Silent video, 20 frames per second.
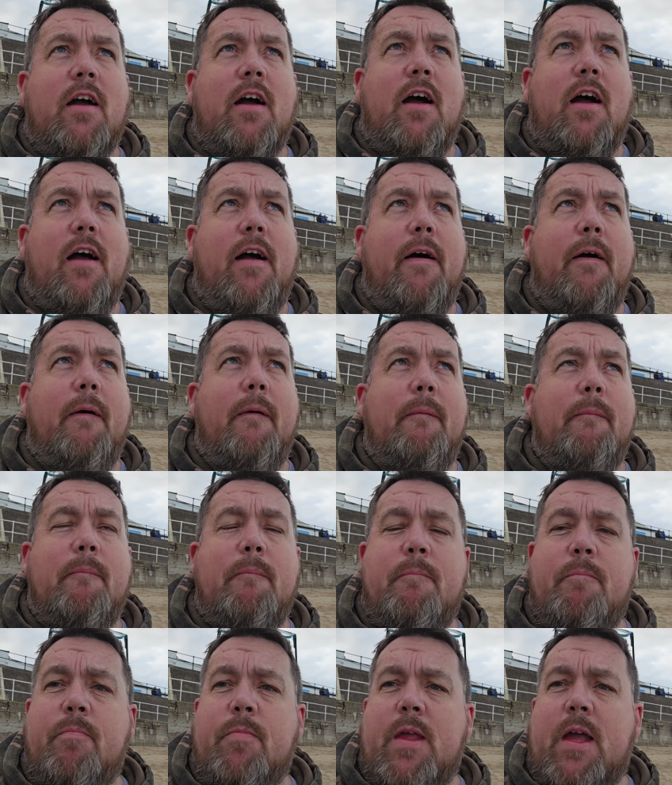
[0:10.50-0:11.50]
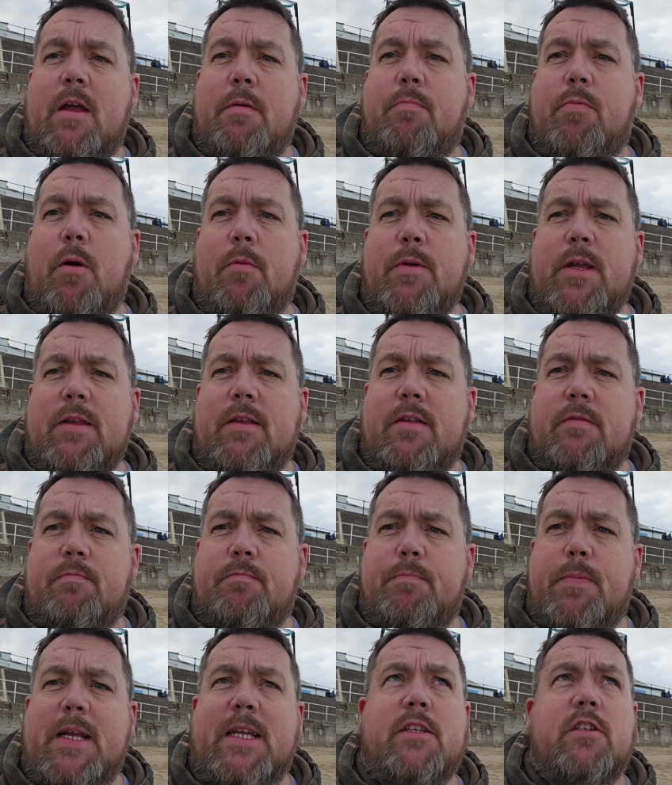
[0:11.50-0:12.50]
Um, probably
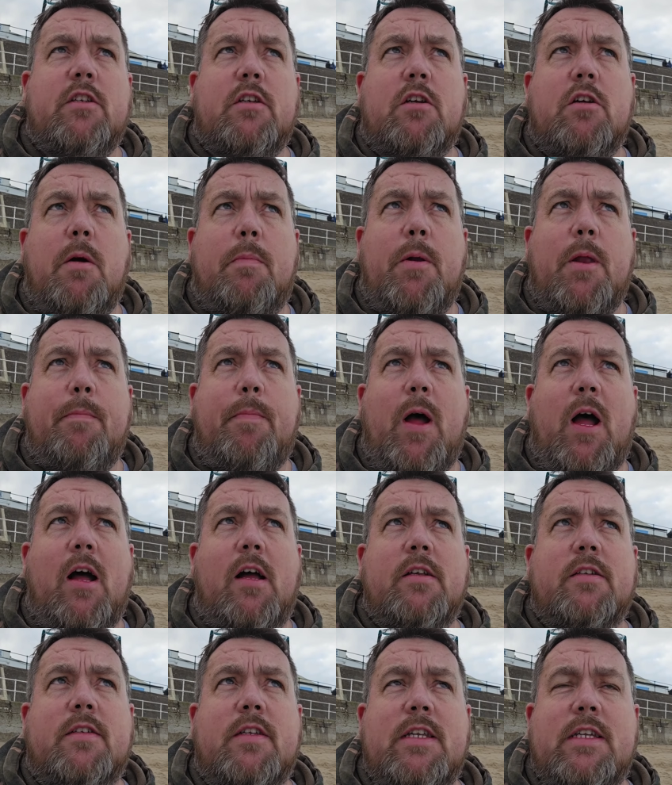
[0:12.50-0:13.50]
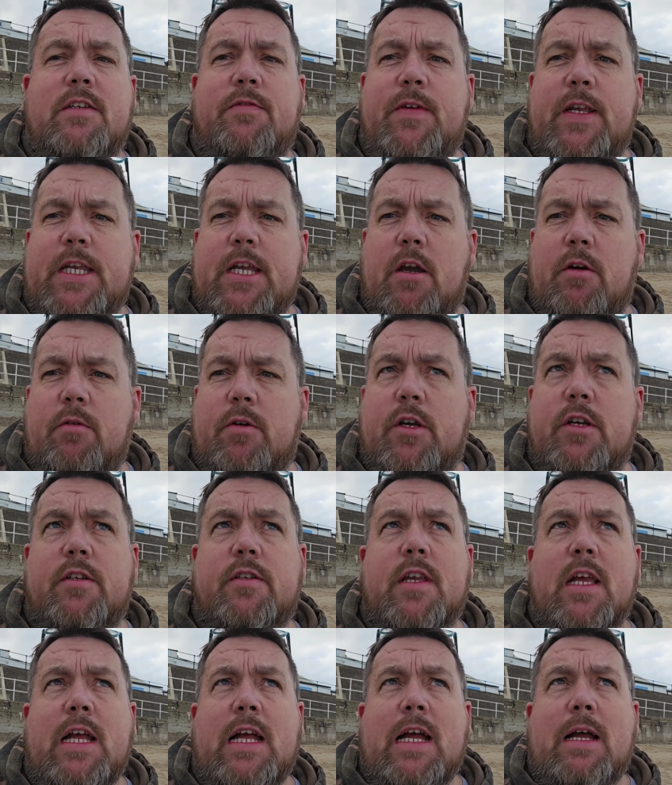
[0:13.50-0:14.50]
beat a couple of parts to this video
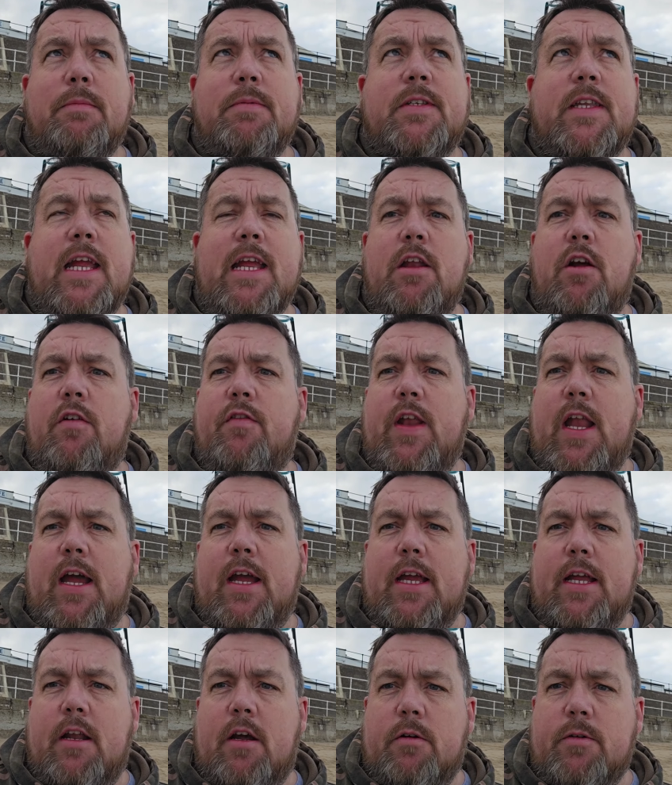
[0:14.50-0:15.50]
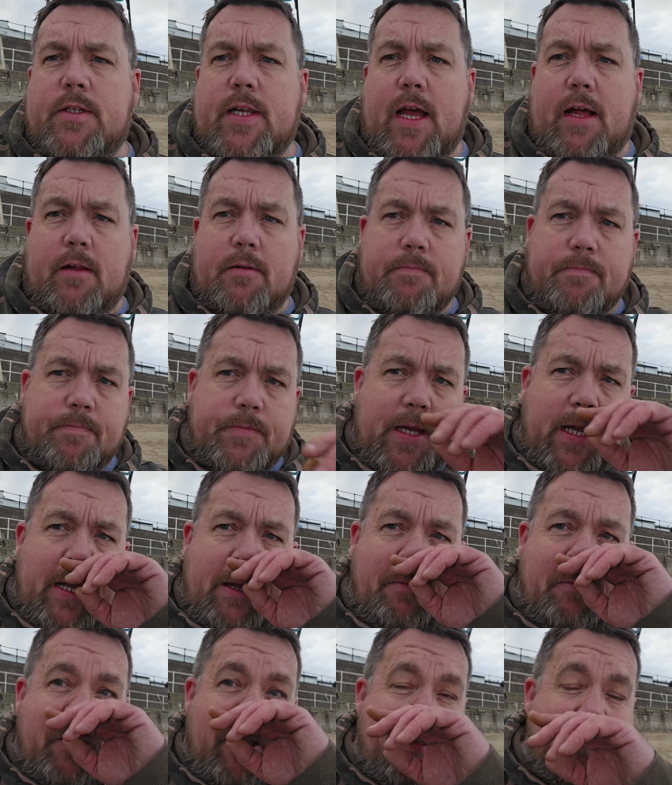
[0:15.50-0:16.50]
because we're staying overnight in a hotel.
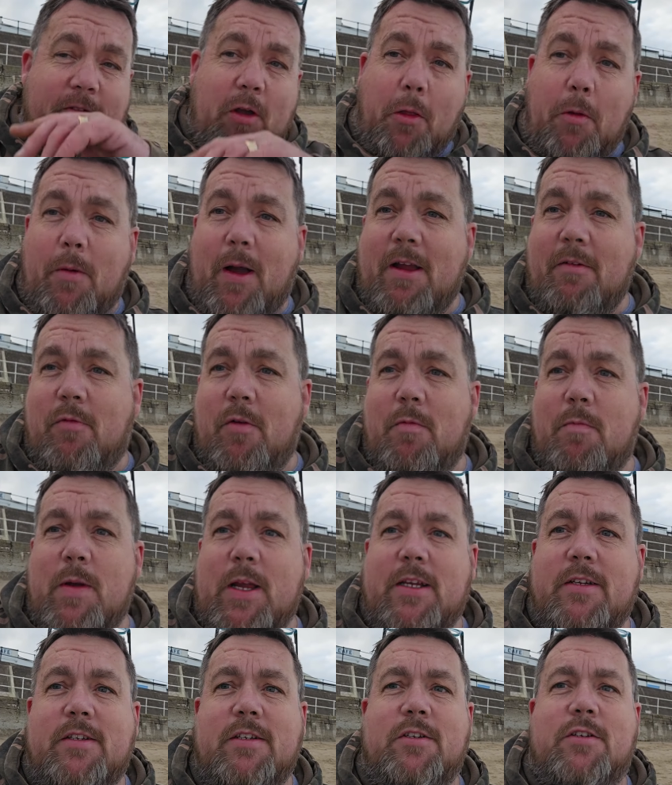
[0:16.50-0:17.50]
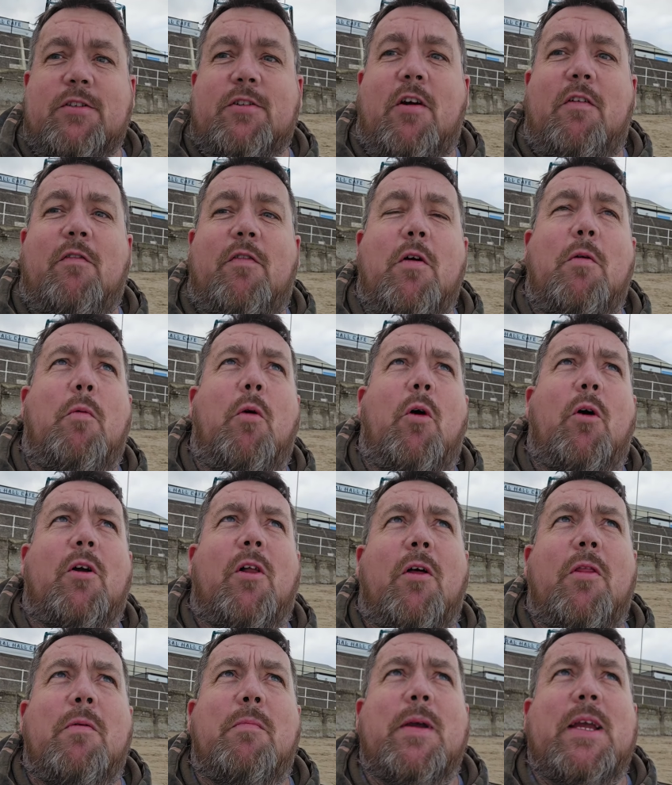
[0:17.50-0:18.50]
Uh, even got the wife with me, she's just gone for a walk
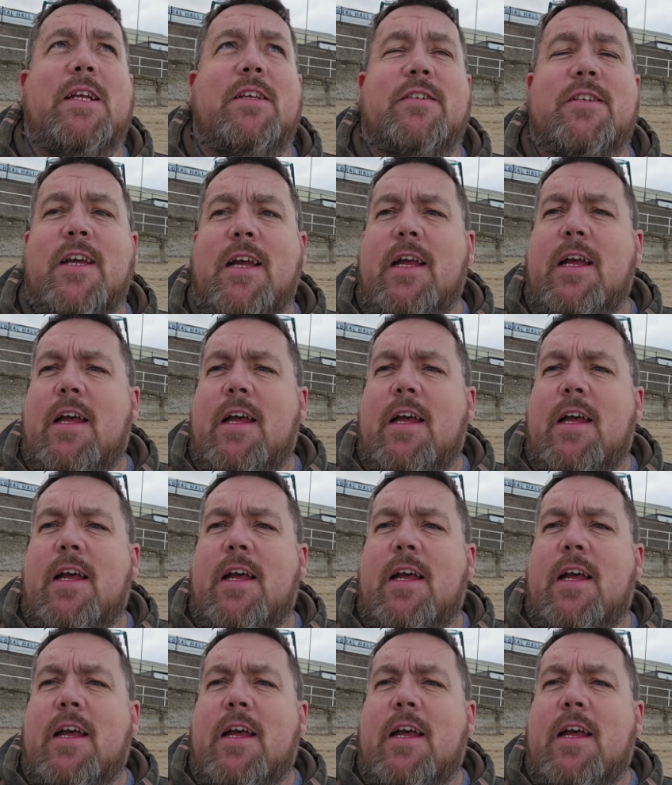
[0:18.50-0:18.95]
on the beach.